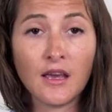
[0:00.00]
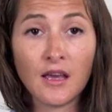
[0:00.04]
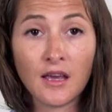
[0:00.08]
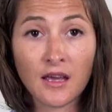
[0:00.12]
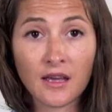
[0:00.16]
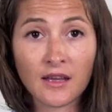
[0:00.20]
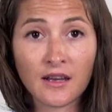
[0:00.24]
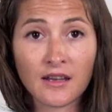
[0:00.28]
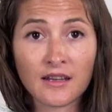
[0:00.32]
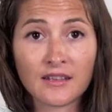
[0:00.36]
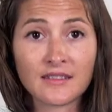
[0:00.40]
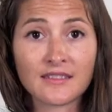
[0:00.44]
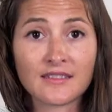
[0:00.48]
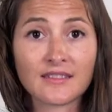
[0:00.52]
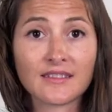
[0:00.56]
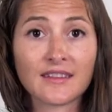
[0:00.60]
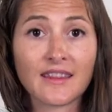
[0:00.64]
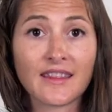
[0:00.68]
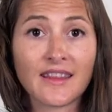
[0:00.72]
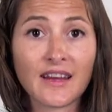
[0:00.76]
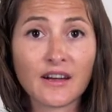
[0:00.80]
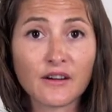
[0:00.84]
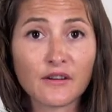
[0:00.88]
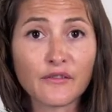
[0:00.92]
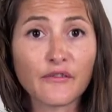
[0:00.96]
It is
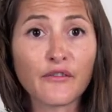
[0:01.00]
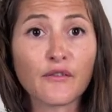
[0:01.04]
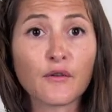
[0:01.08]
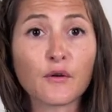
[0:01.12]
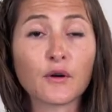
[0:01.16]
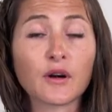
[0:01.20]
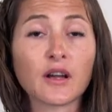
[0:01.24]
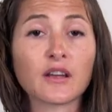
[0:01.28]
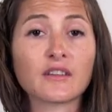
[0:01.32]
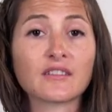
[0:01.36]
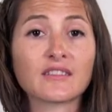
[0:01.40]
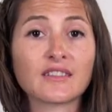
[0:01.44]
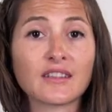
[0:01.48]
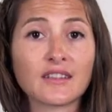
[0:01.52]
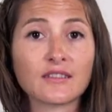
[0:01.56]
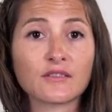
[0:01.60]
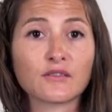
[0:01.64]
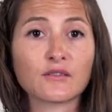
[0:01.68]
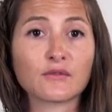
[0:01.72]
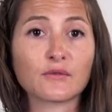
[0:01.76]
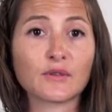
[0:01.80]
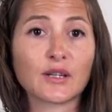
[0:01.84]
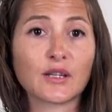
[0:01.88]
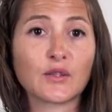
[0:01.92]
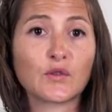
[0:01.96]
therefore
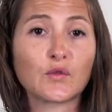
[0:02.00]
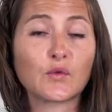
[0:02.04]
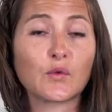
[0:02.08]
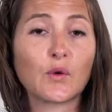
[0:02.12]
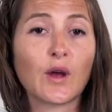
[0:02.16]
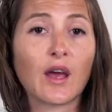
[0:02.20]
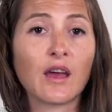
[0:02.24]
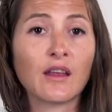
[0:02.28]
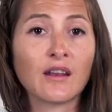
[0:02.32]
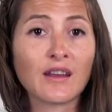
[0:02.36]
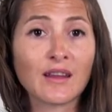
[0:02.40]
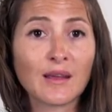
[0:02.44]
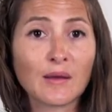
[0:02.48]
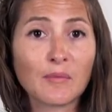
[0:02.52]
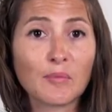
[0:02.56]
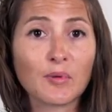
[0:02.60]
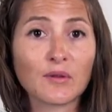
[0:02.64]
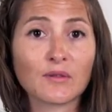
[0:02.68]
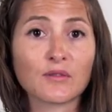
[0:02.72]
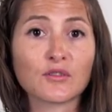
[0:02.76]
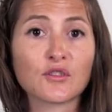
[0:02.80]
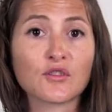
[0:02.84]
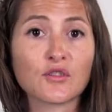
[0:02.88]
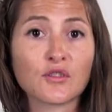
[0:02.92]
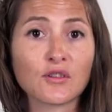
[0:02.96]
necessary to
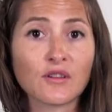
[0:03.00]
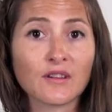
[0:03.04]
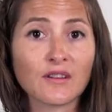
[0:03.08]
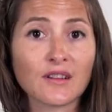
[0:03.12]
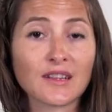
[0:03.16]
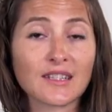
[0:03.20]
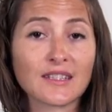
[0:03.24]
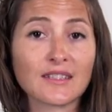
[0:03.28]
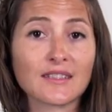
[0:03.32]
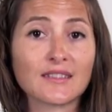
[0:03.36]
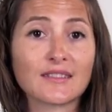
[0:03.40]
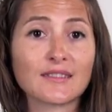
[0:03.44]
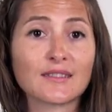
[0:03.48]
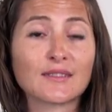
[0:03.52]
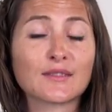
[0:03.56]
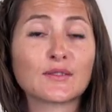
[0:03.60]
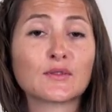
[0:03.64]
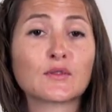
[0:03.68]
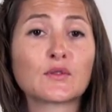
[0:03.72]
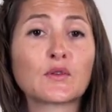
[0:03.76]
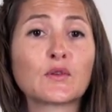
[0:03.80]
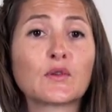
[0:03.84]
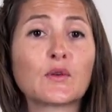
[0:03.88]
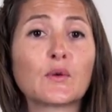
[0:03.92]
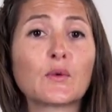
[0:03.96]
enable journalists
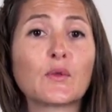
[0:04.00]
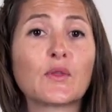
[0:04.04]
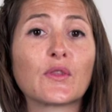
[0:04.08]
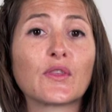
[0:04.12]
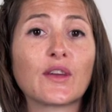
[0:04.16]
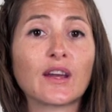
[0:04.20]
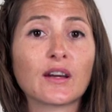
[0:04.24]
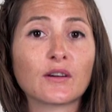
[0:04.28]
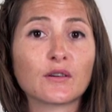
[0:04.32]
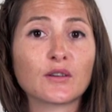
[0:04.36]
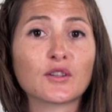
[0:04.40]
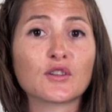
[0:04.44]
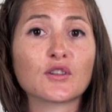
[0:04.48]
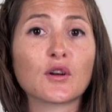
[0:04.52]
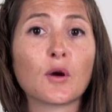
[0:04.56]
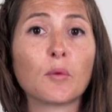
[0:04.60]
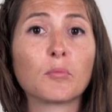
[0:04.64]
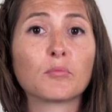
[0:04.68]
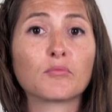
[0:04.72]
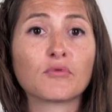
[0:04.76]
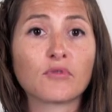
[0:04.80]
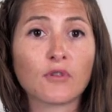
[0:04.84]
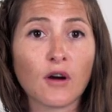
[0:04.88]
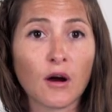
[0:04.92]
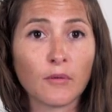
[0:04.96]
to do their
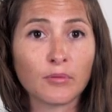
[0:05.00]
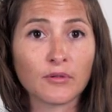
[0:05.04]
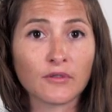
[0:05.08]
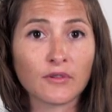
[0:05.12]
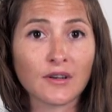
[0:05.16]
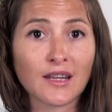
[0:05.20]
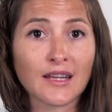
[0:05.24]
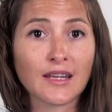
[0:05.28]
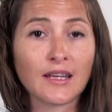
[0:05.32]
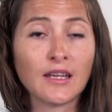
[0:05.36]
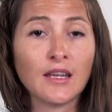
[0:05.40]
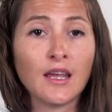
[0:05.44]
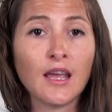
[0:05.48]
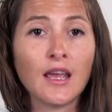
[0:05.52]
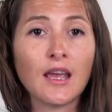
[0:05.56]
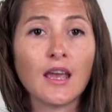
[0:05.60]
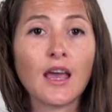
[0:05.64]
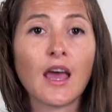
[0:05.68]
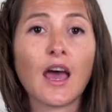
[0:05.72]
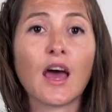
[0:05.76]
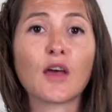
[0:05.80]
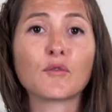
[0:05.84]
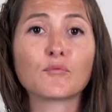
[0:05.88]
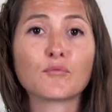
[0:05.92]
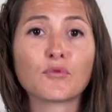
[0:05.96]
job properly
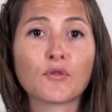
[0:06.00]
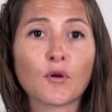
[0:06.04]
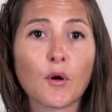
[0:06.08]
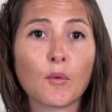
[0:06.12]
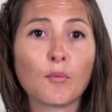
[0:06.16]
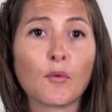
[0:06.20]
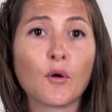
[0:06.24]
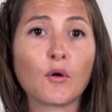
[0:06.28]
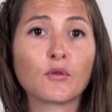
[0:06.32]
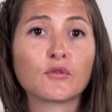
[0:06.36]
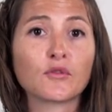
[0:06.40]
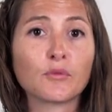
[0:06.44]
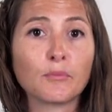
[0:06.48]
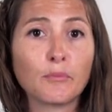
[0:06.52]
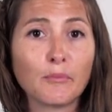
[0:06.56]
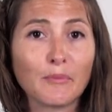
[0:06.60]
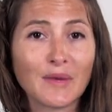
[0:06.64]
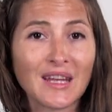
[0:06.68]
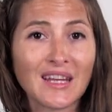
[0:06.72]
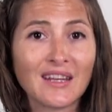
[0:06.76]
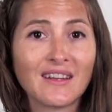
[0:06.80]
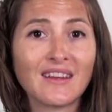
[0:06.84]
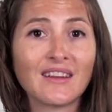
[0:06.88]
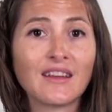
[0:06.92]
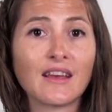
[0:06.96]
and promote
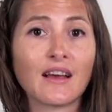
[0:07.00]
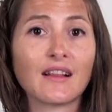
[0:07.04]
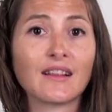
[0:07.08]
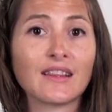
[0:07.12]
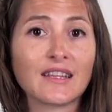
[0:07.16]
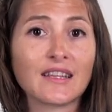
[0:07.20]
media